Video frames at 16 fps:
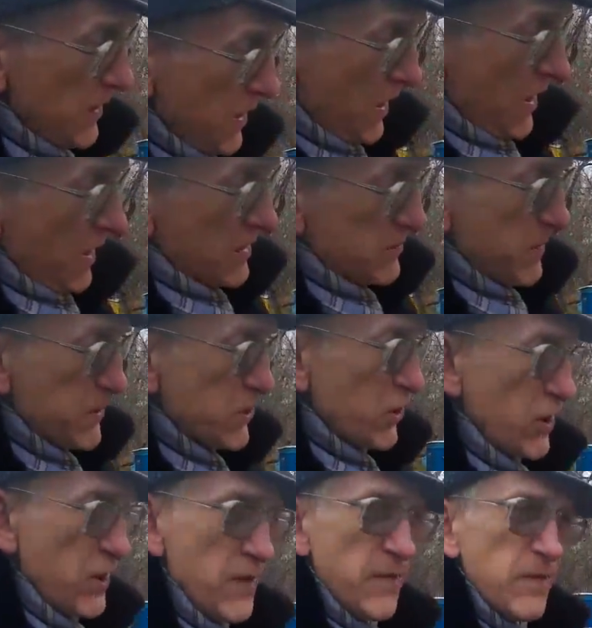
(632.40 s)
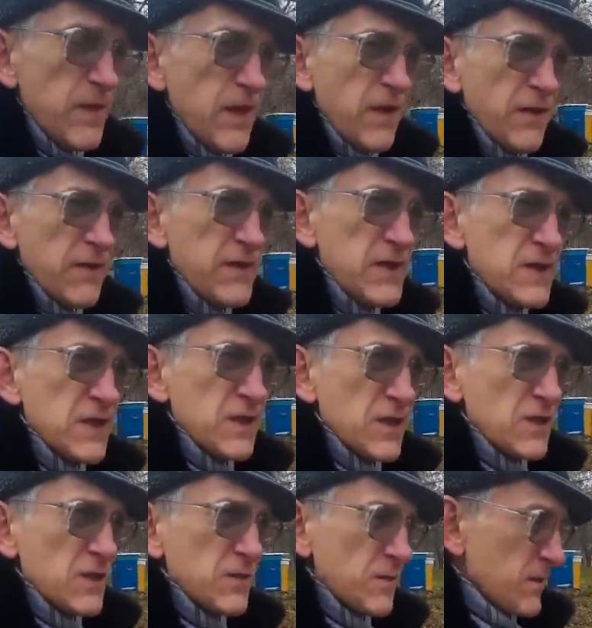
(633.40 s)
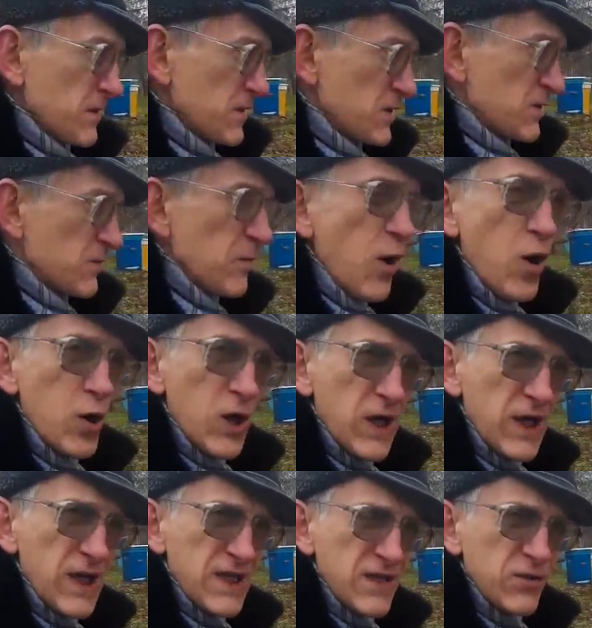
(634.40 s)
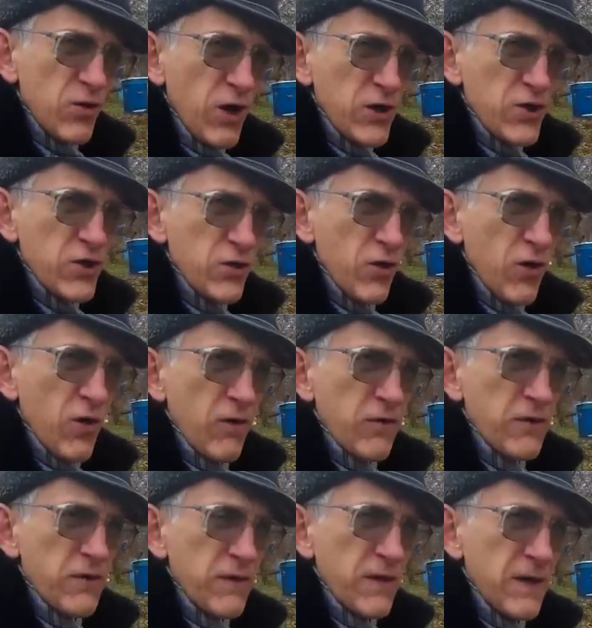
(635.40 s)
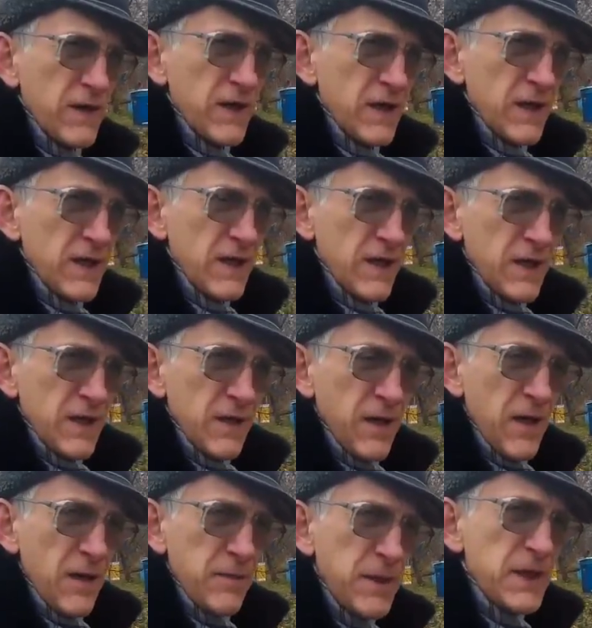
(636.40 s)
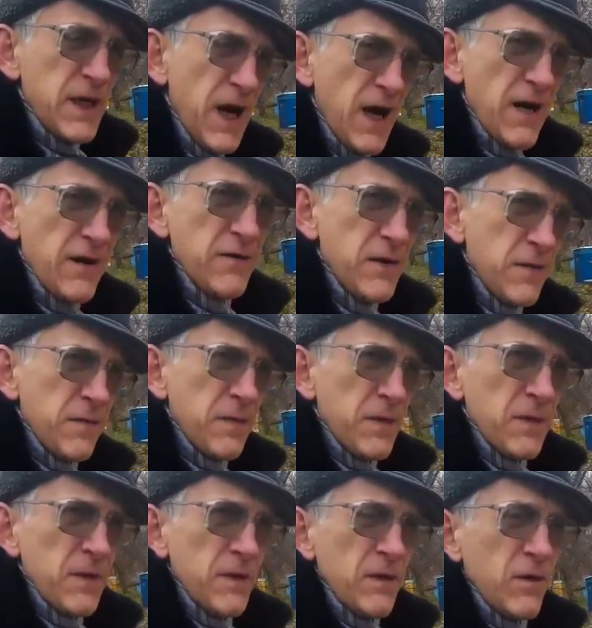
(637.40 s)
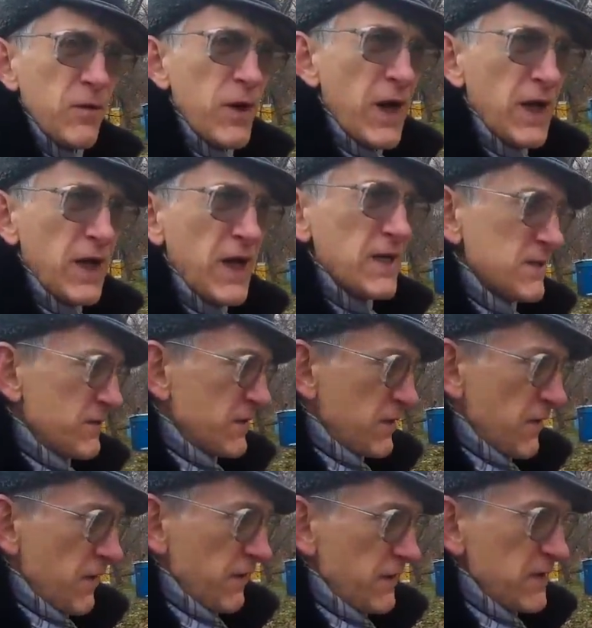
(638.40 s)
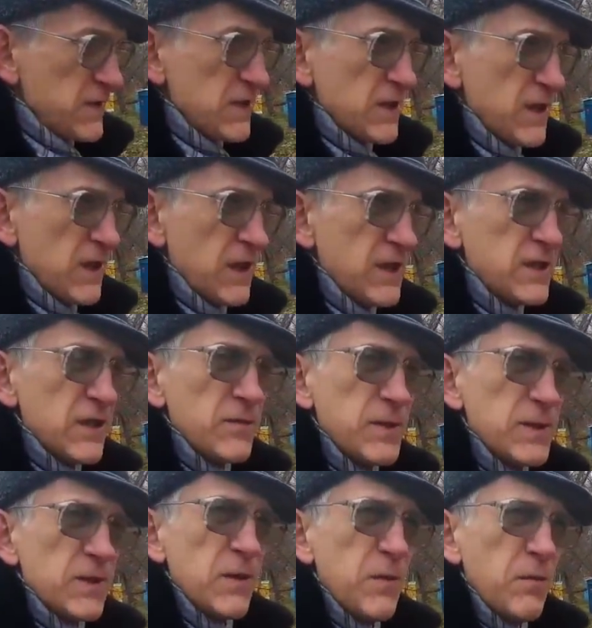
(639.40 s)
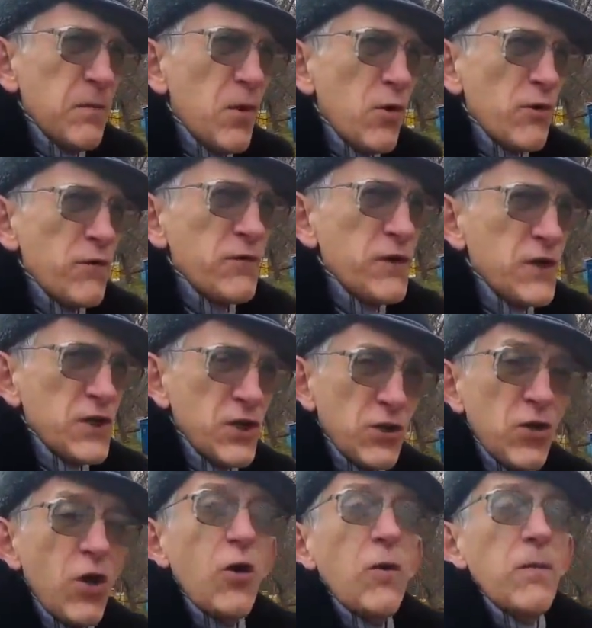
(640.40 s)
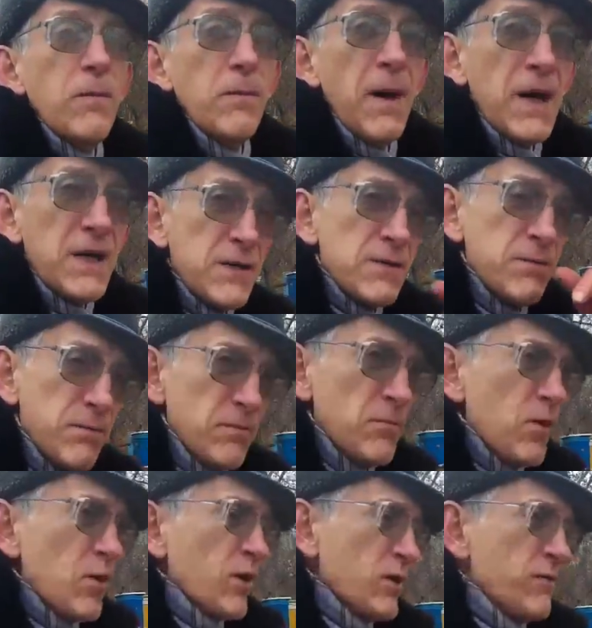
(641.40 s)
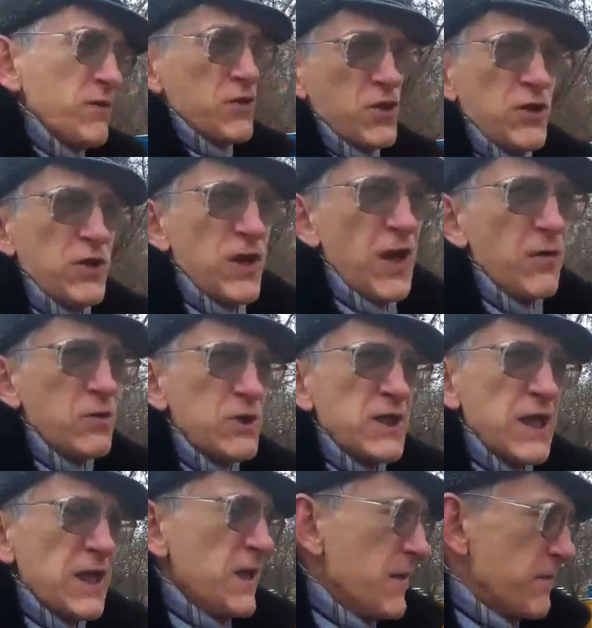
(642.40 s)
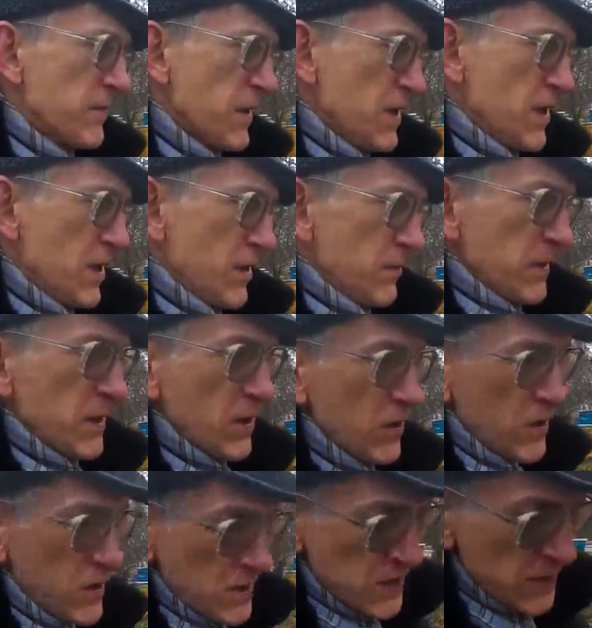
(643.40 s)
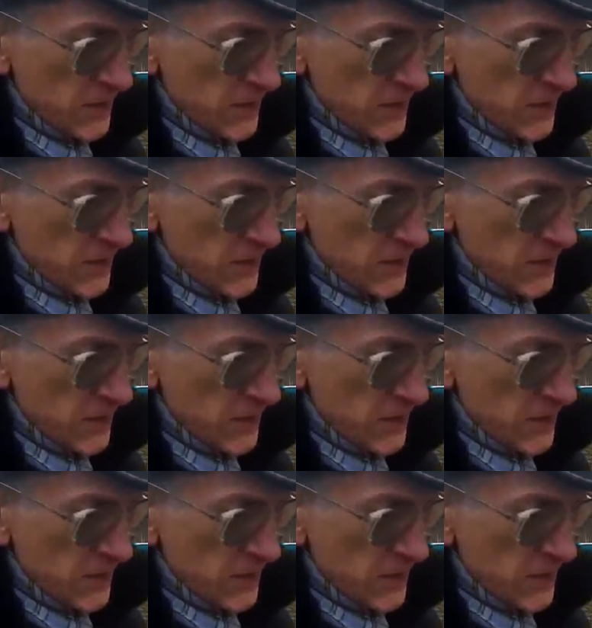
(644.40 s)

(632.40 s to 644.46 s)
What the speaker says: Especially this smaller construction of beehive realized that this little bit more efficient, or much more efficient, I would say, because